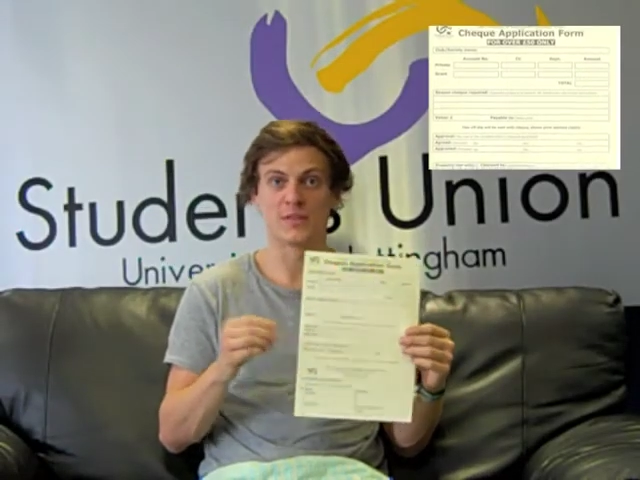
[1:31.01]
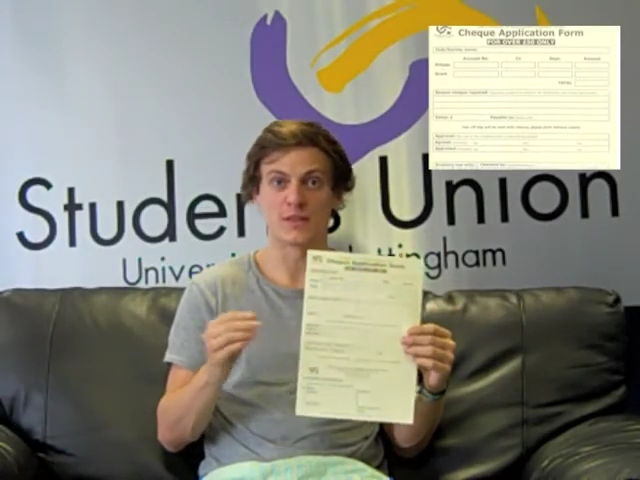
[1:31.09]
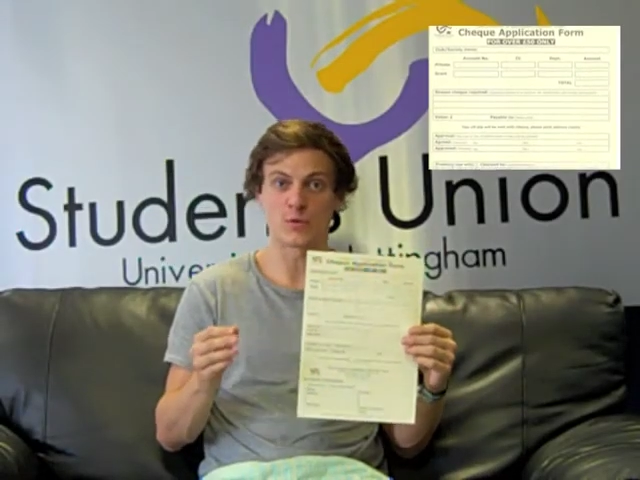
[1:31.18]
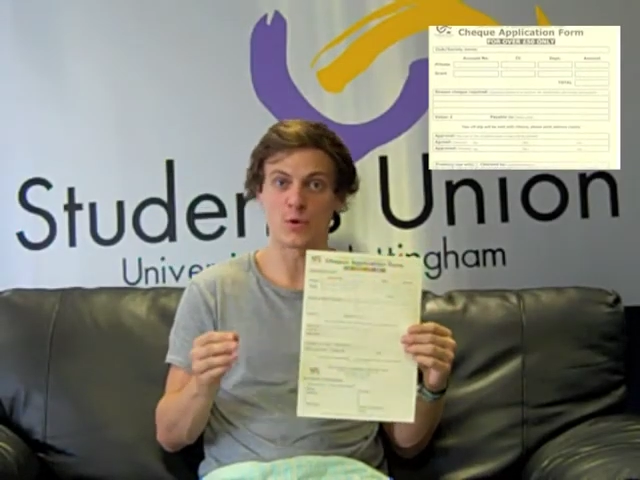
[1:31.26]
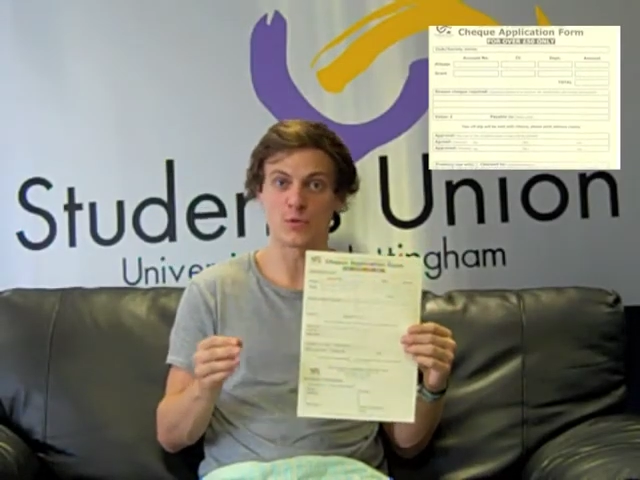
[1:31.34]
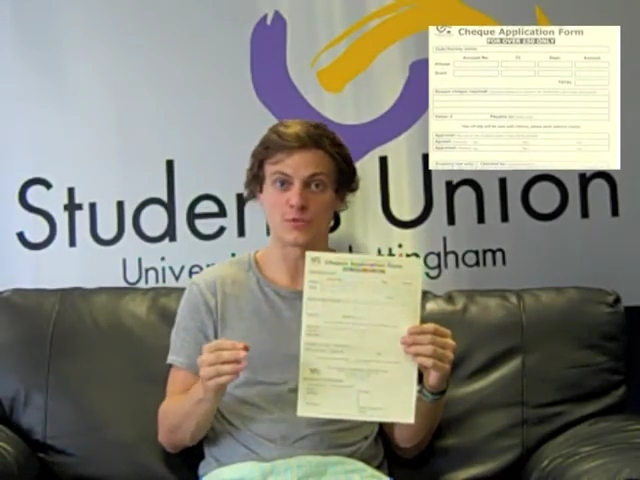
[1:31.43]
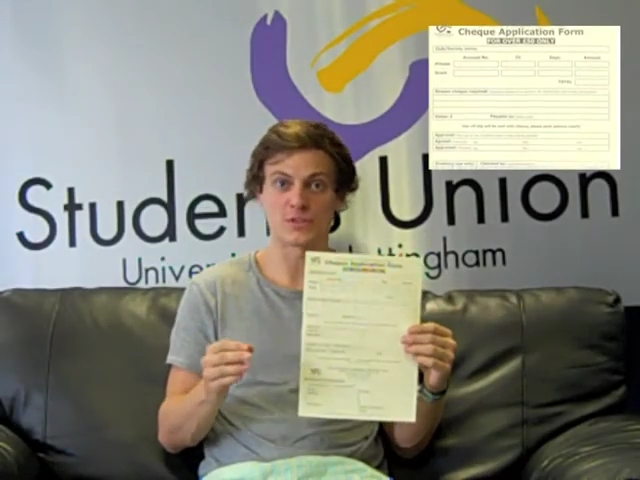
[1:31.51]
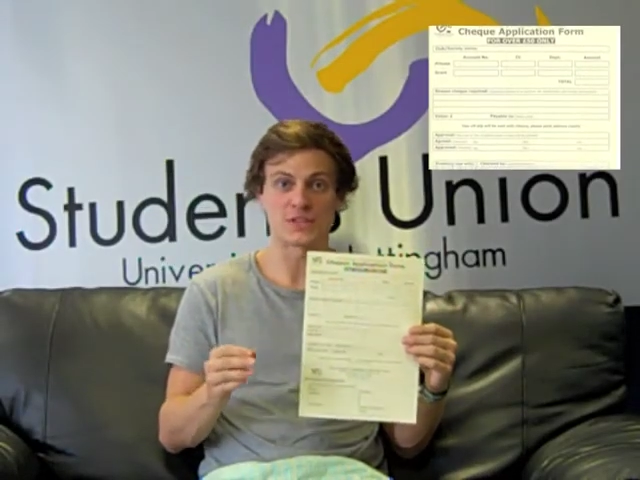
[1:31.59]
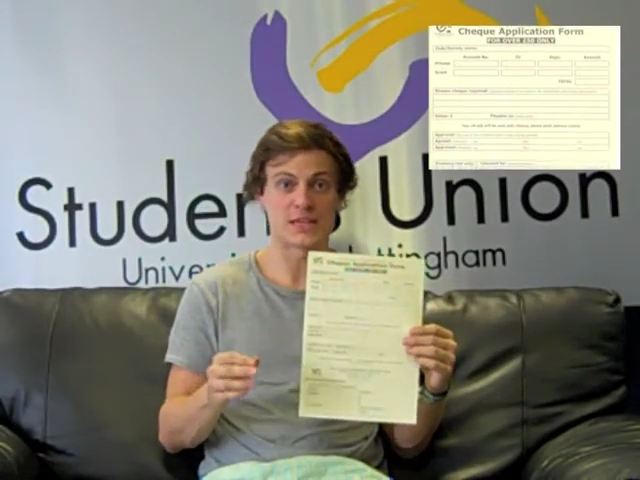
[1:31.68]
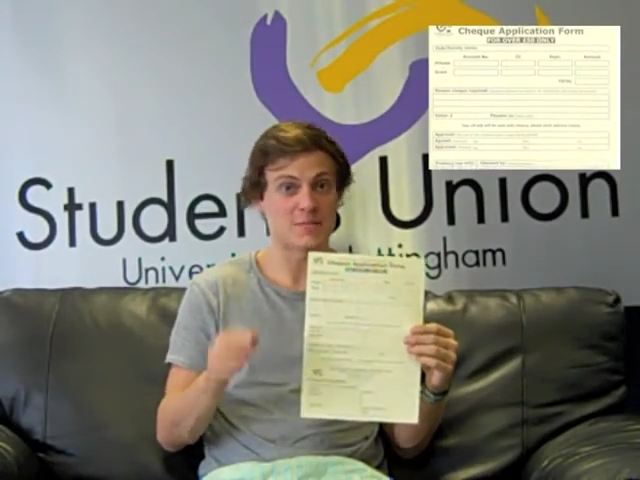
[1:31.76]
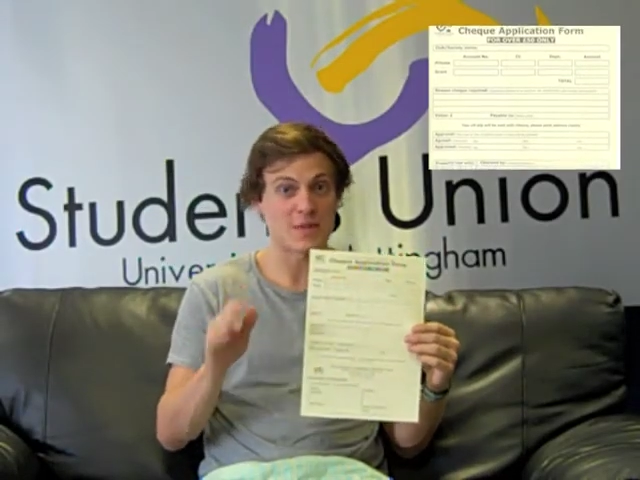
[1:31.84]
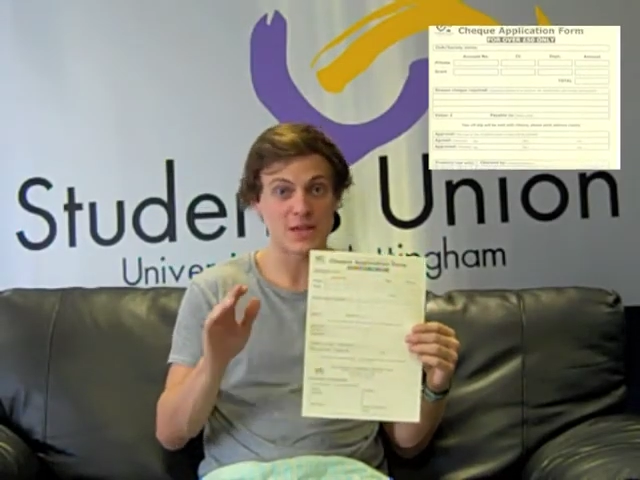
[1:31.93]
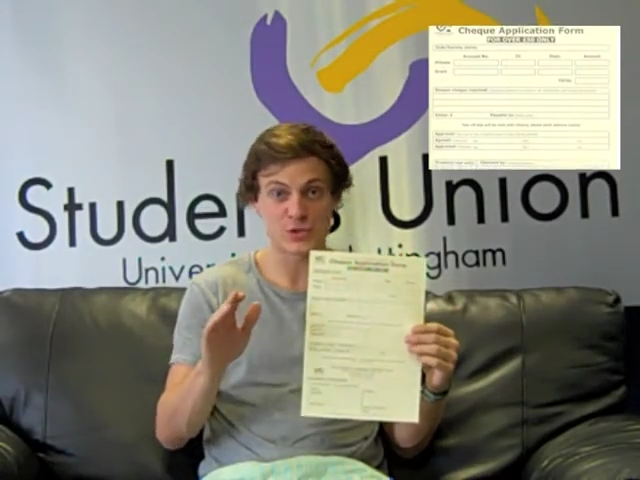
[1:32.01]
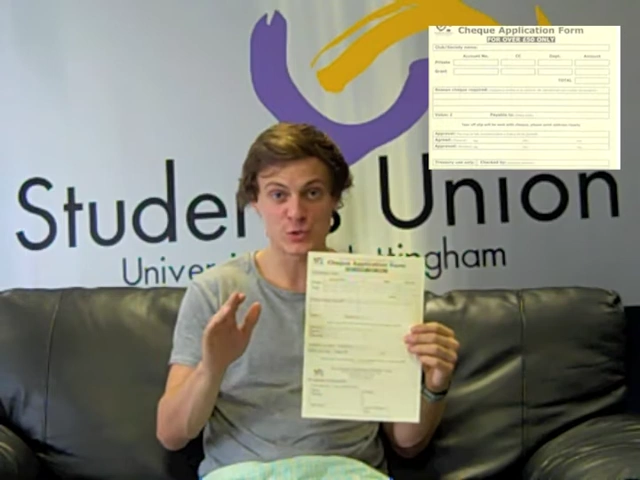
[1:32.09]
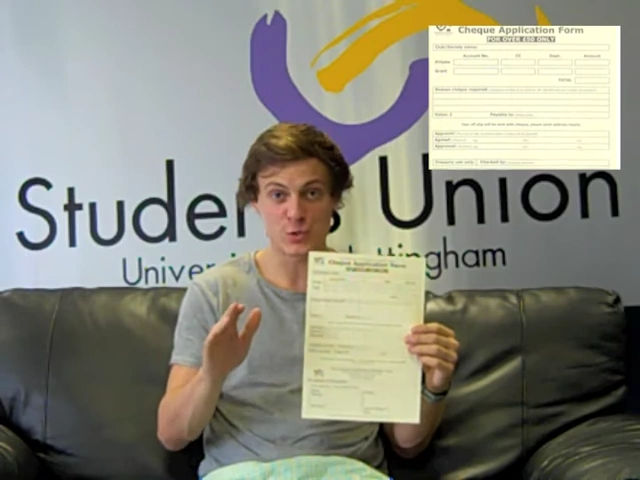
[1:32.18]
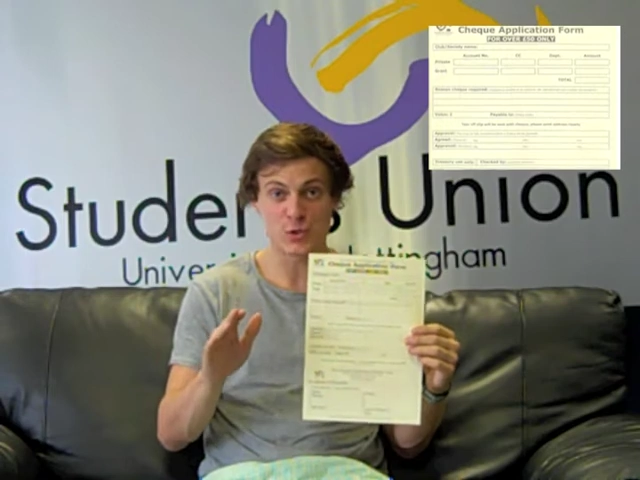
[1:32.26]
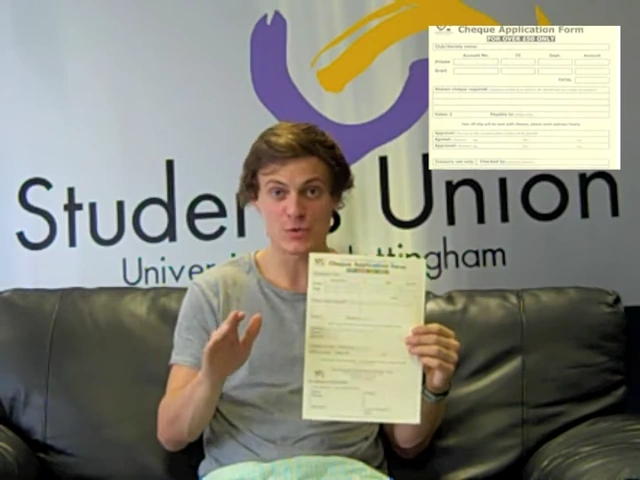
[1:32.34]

They've got the receipt. Make sure